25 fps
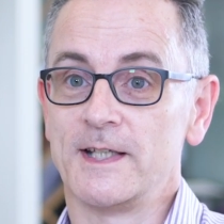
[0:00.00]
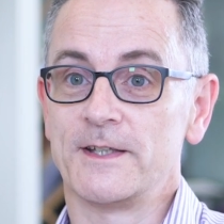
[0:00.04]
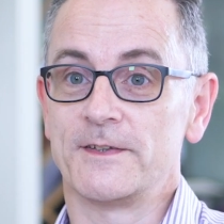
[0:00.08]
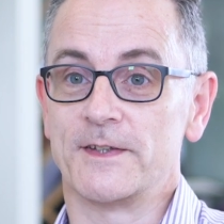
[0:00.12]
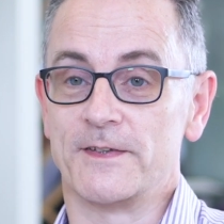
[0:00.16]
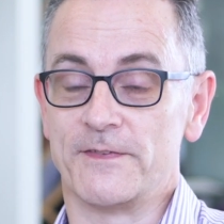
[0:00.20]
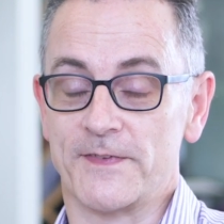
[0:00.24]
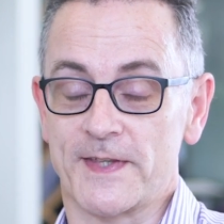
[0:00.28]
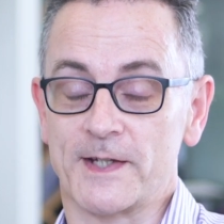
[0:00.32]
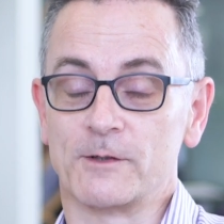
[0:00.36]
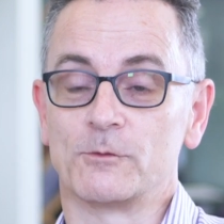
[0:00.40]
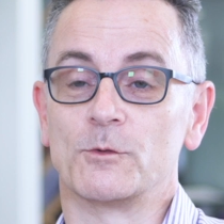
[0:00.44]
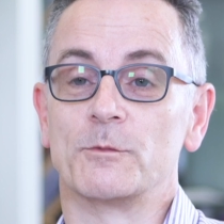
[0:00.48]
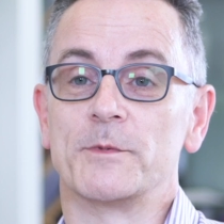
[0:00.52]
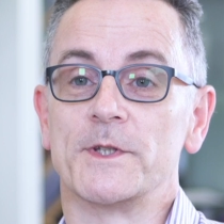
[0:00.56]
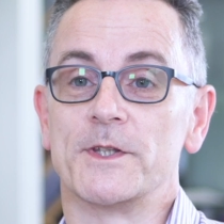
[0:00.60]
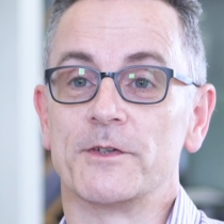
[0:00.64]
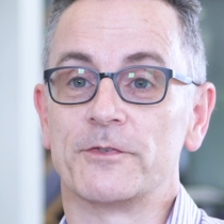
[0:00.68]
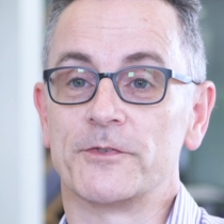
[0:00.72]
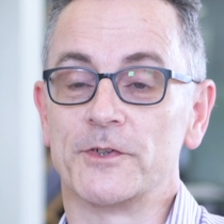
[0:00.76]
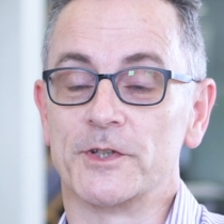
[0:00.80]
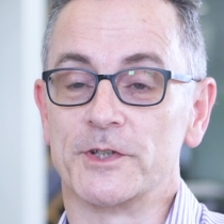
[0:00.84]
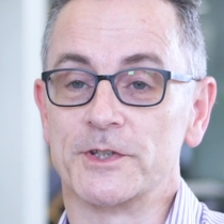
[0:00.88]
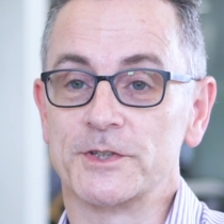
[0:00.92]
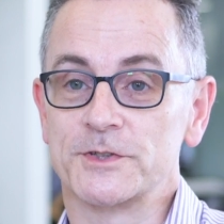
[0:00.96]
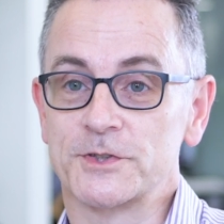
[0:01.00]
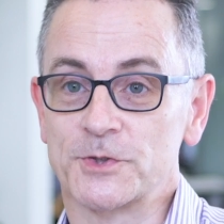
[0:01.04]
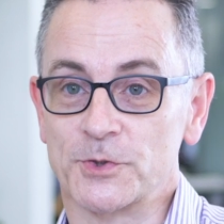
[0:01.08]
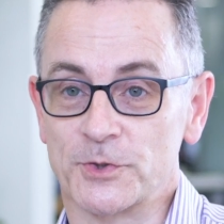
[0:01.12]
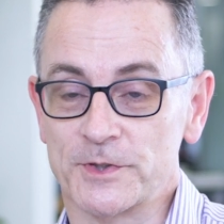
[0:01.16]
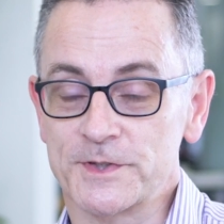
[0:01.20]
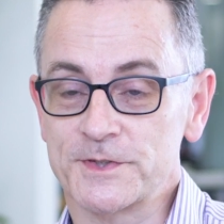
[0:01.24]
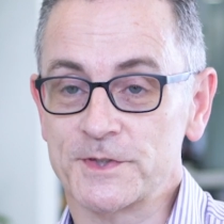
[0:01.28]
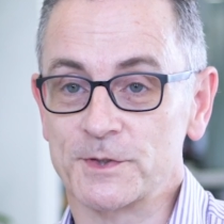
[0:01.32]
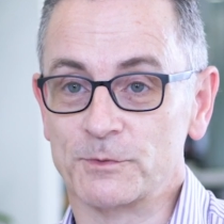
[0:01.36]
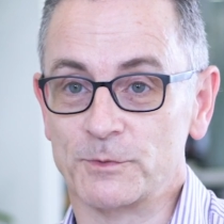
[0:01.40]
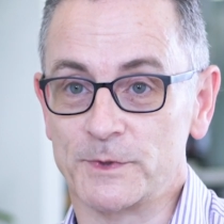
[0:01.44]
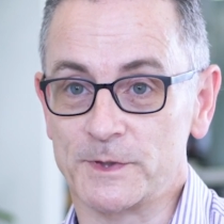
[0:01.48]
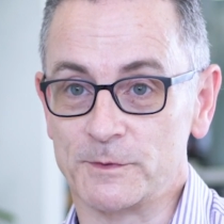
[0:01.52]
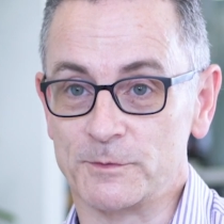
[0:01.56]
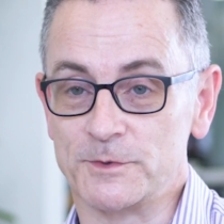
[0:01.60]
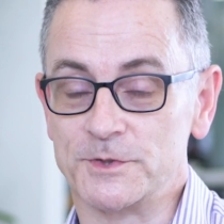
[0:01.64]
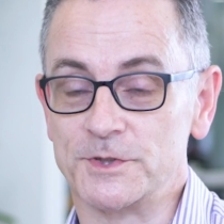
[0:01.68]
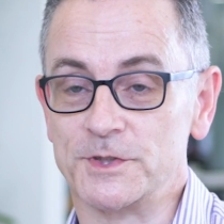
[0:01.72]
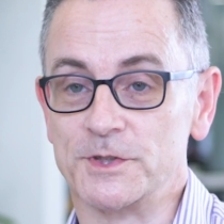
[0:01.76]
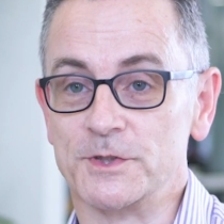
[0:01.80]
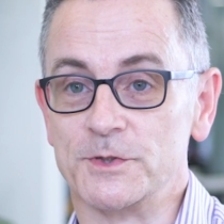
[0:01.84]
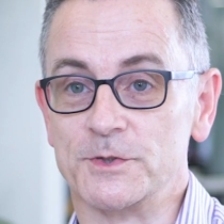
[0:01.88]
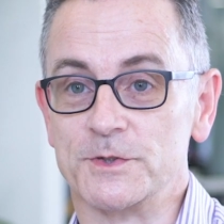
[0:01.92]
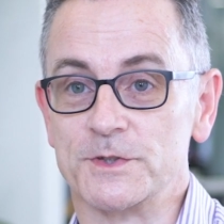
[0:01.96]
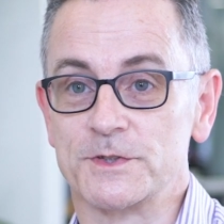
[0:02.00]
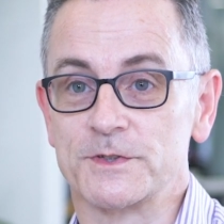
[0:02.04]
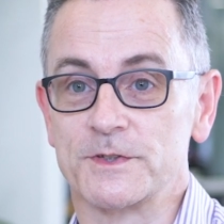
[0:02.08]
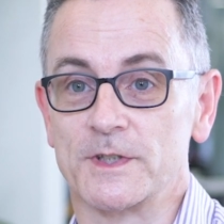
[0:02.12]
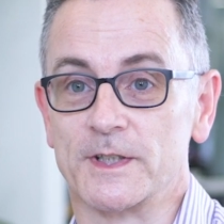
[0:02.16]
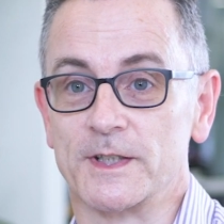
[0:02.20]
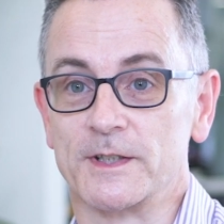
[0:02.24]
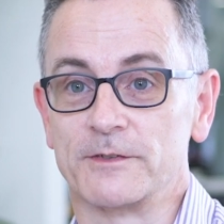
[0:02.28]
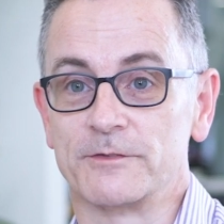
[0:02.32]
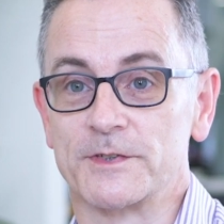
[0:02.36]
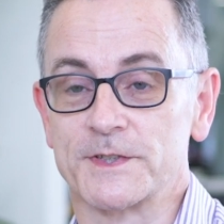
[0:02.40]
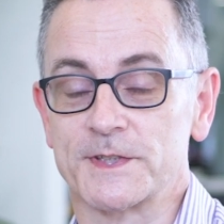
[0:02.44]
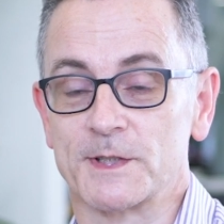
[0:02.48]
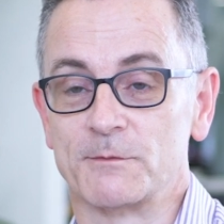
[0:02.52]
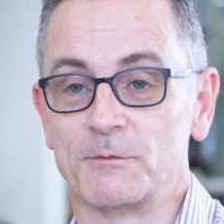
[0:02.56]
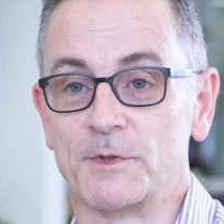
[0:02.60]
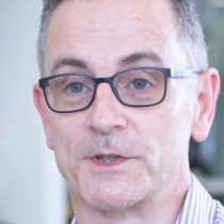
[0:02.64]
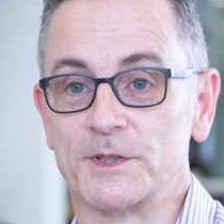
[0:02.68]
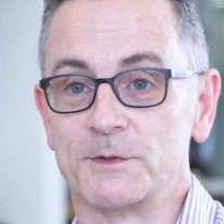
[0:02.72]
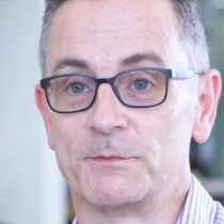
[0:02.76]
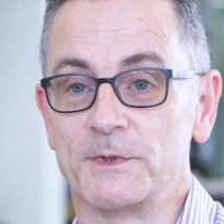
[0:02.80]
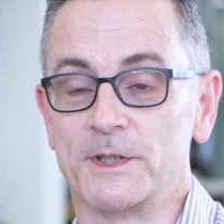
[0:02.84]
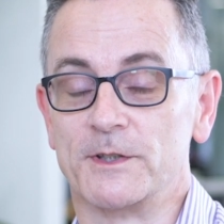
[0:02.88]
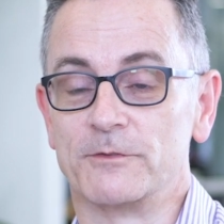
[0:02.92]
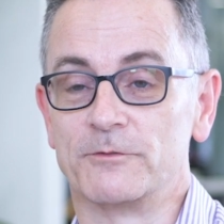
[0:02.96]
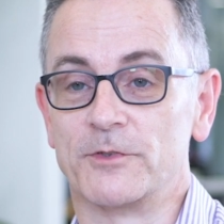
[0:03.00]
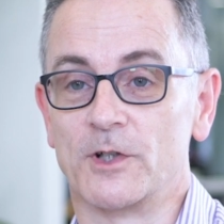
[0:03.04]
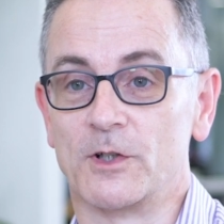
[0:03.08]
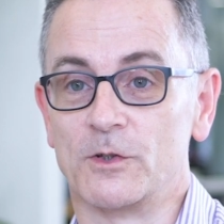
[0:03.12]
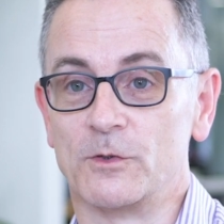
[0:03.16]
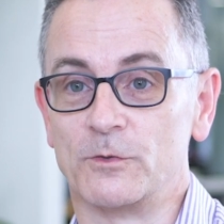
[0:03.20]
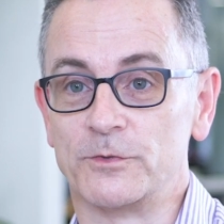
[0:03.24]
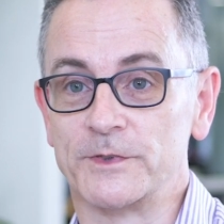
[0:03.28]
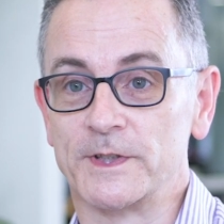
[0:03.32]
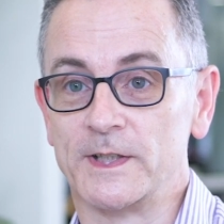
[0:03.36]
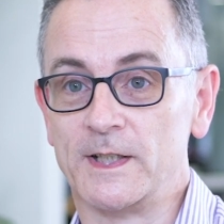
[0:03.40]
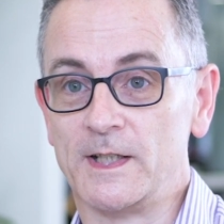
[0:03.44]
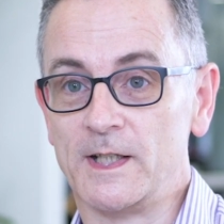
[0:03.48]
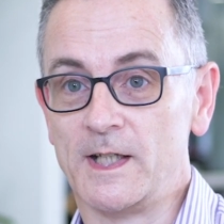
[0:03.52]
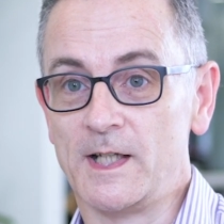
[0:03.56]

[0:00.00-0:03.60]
then that would be the first choice that we would use for someone to be involved,